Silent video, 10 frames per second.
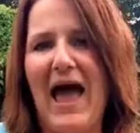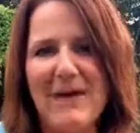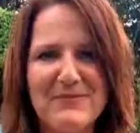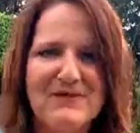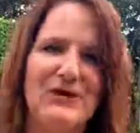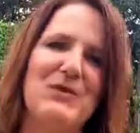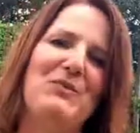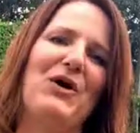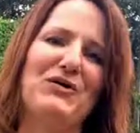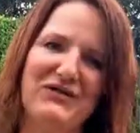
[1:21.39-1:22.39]
absolute
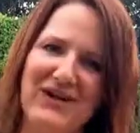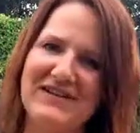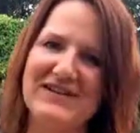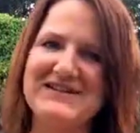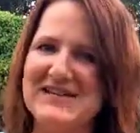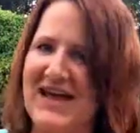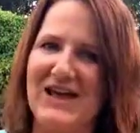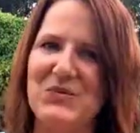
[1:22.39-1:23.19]
perfect day,